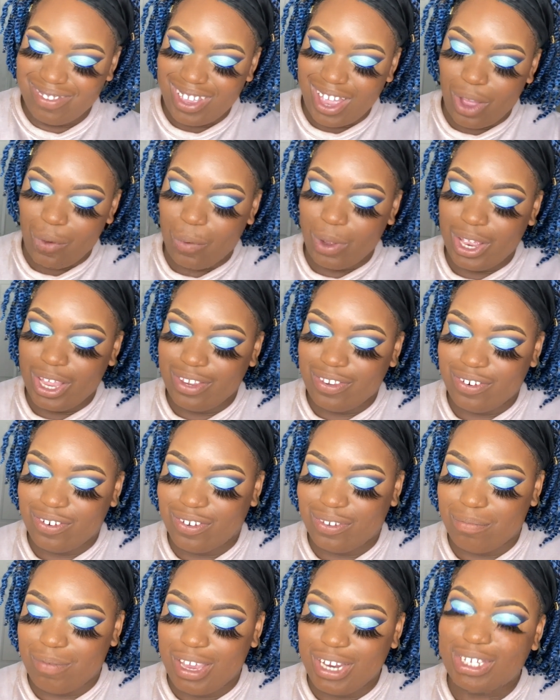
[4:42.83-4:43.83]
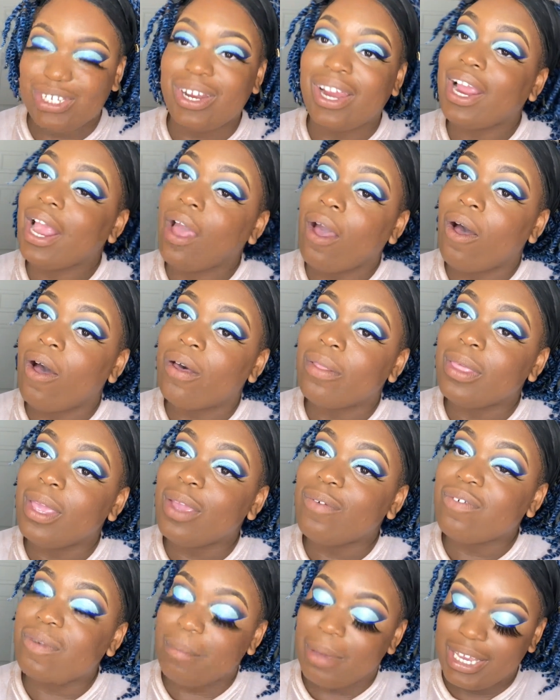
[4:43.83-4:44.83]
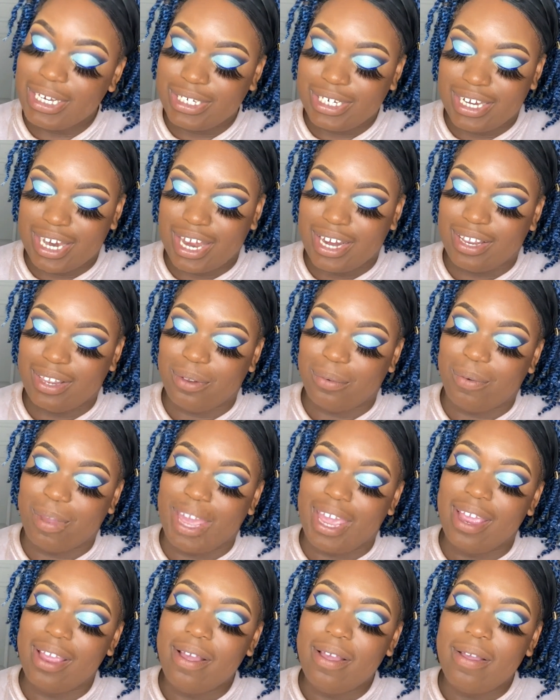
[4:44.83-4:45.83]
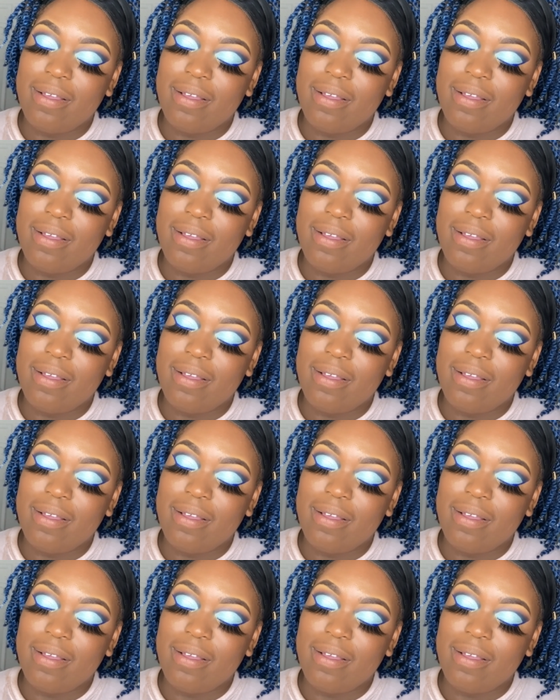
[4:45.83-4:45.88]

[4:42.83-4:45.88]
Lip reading: I wanted to just make sure I got all the information out of the way.